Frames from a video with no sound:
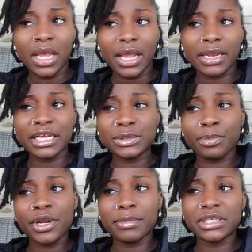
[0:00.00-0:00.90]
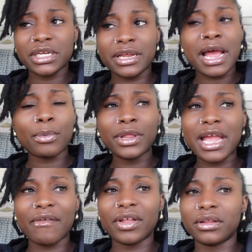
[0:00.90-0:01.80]
And that's pretty much it. I really
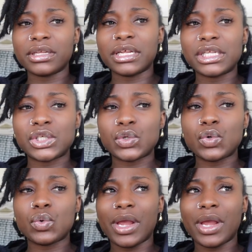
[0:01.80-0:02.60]
haven't looked into